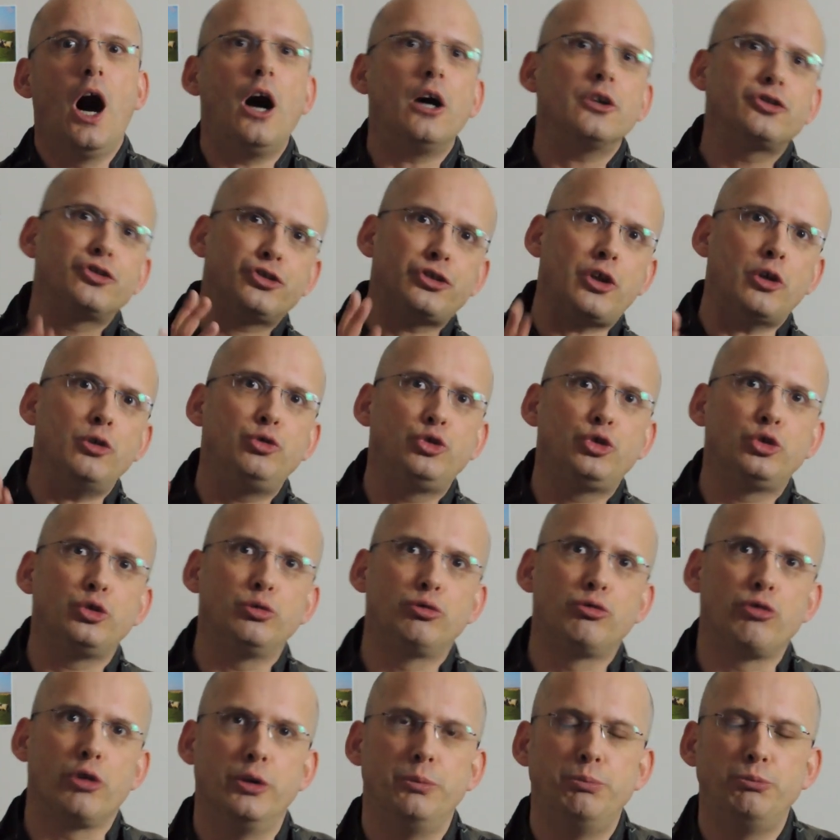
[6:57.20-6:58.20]
Our
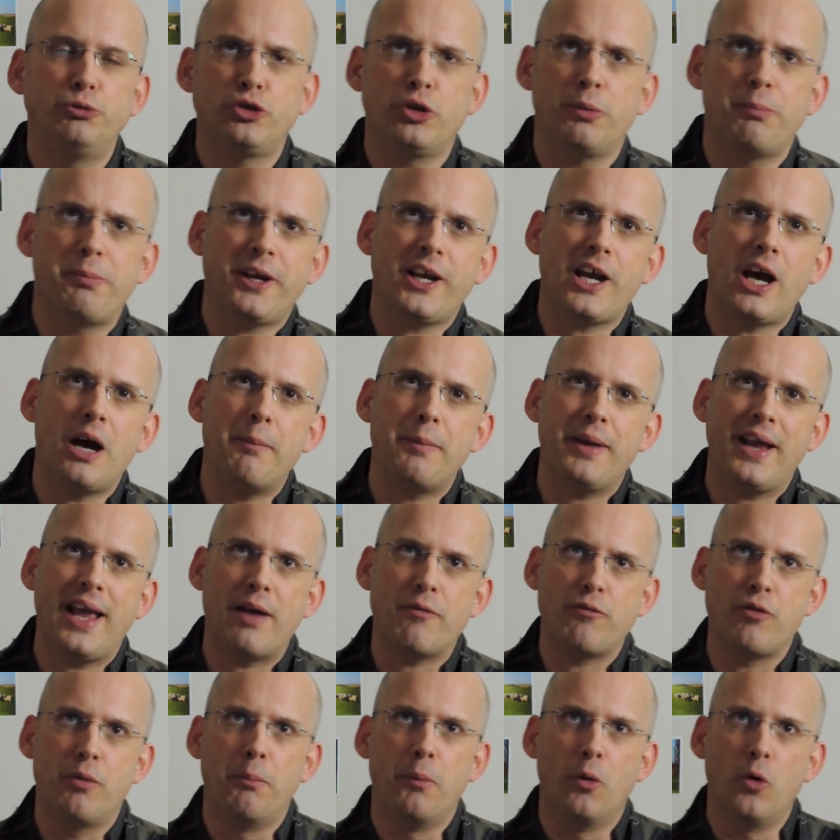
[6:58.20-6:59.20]
social groups are becoming
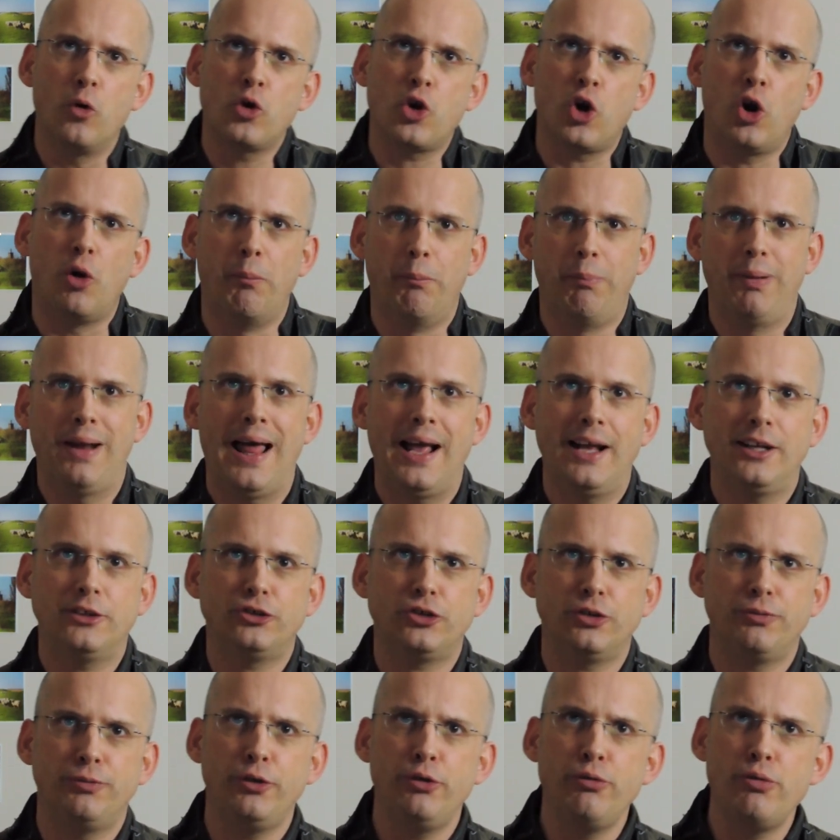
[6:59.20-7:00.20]
ever more
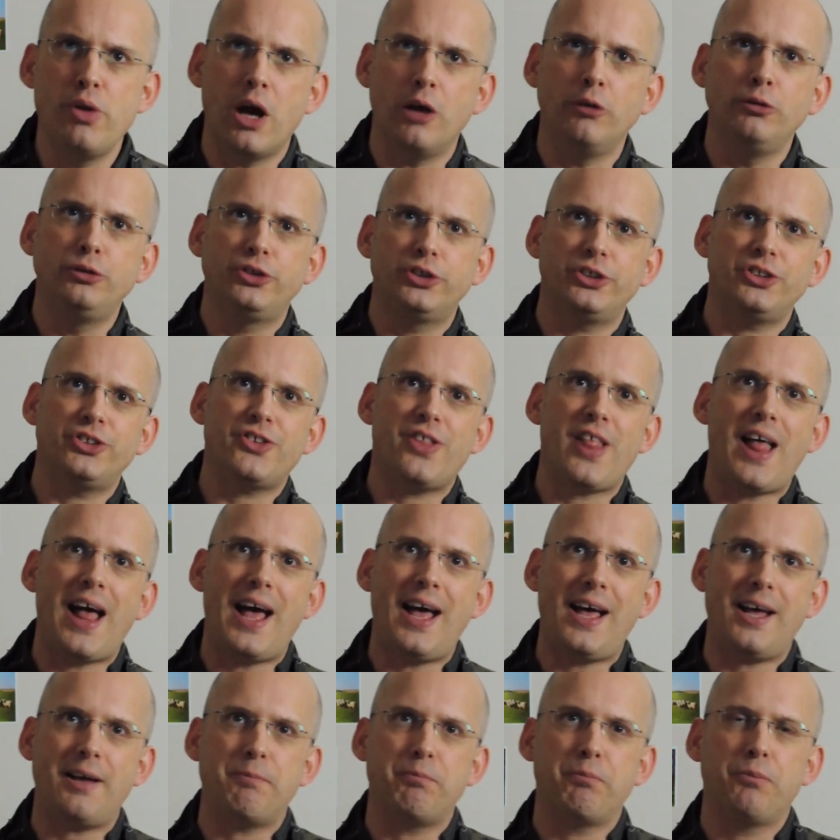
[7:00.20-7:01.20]
complex. Have you noticed
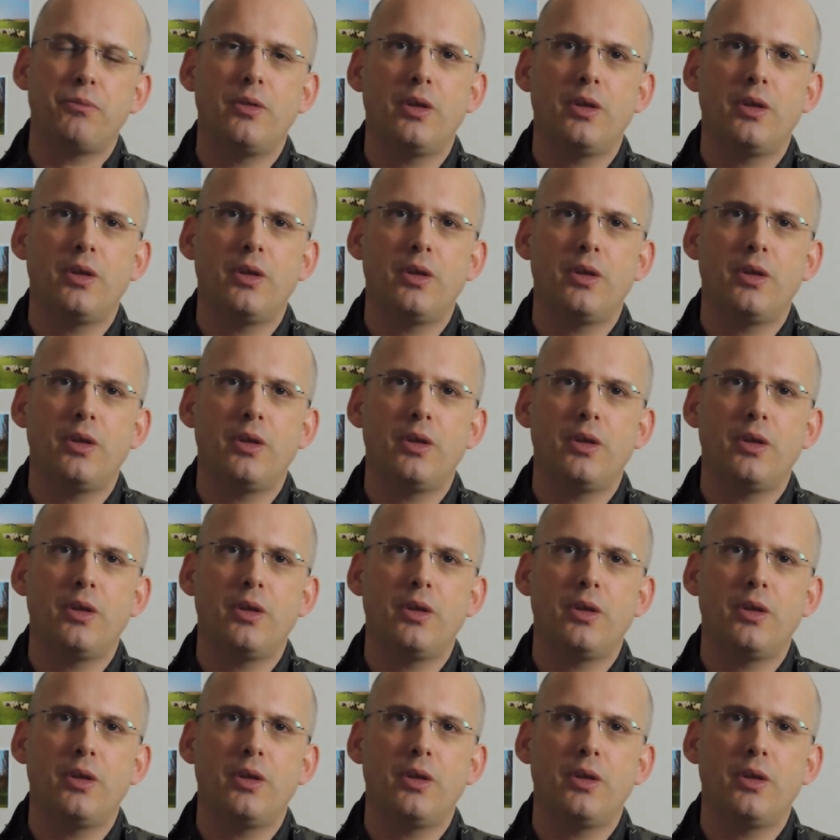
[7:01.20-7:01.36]
that?